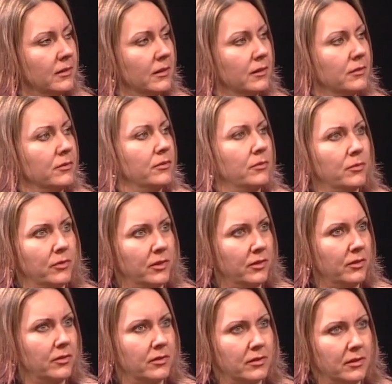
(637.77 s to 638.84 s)
of this
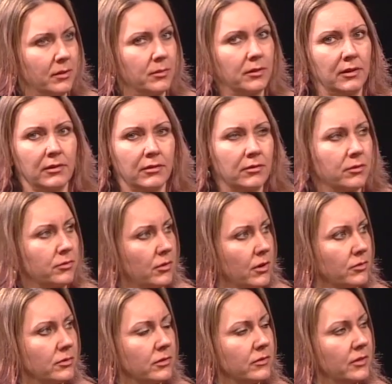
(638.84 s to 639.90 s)
is the double helical
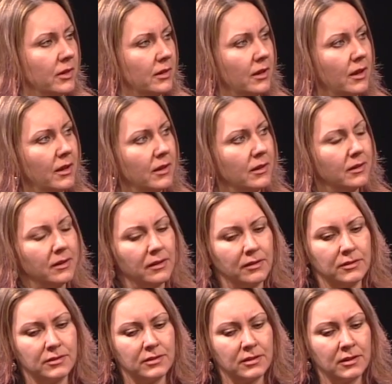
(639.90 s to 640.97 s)
structure of DNA.
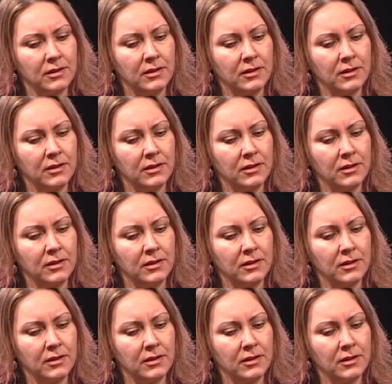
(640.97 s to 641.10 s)
And